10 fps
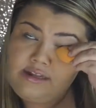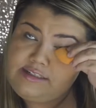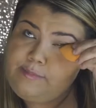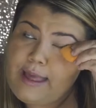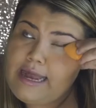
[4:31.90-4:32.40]

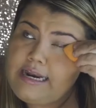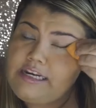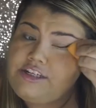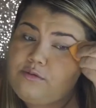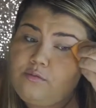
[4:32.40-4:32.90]

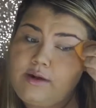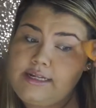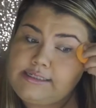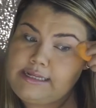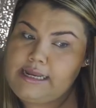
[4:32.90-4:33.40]
Spanish
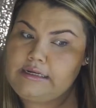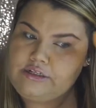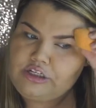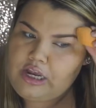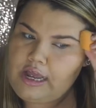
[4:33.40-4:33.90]
was like
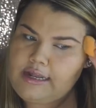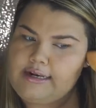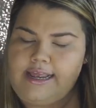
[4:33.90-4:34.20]
shot.